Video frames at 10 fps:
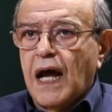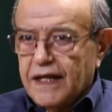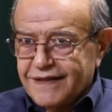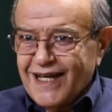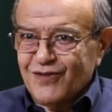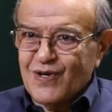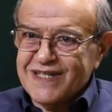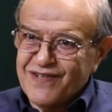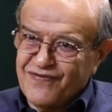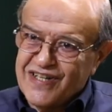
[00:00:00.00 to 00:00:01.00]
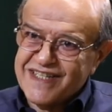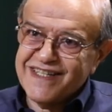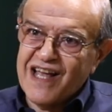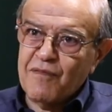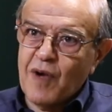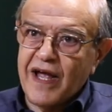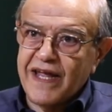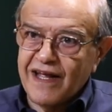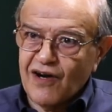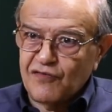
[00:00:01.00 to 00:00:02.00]
And that was the first time I
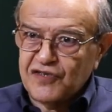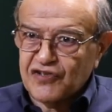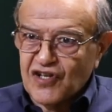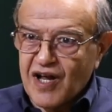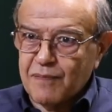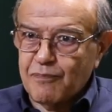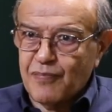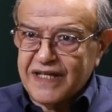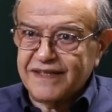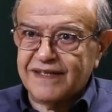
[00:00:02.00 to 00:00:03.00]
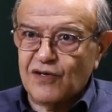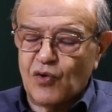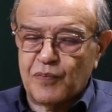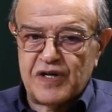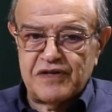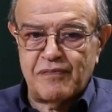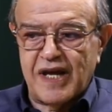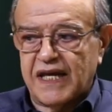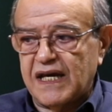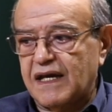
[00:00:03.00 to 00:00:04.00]
hear of the term print or
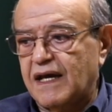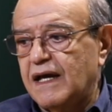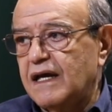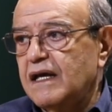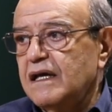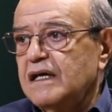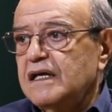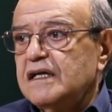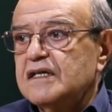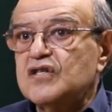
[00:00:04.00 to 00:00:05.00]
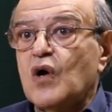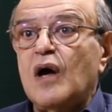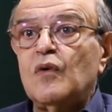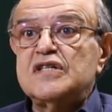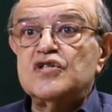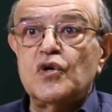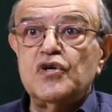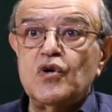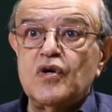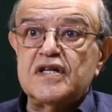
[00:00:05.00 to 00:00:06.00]
printmaking. So I was so
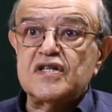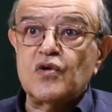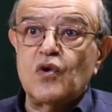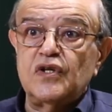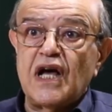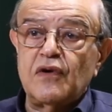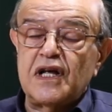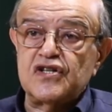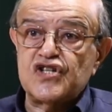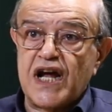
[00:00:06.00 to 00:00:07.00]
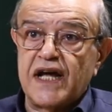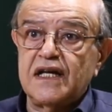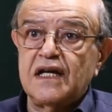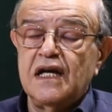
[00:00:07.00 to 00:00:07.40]
curious to go down and check.